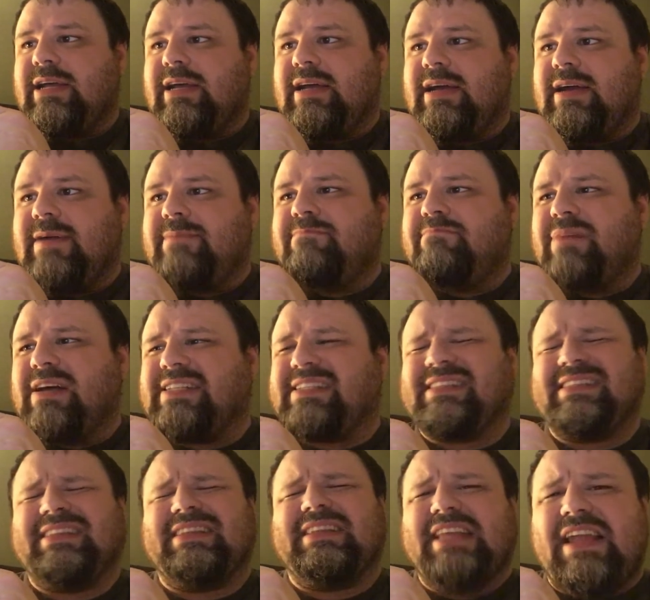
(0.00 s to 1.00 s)
I must
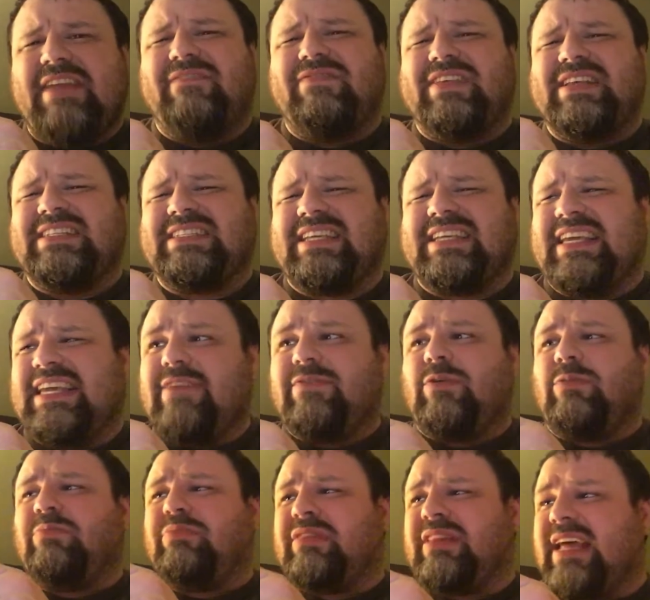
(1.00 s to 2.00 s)
leave this
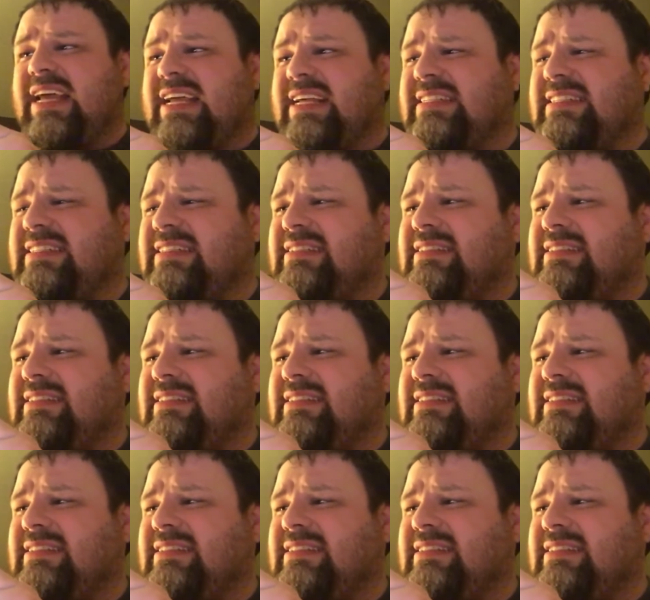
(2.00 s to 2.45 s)
evil place,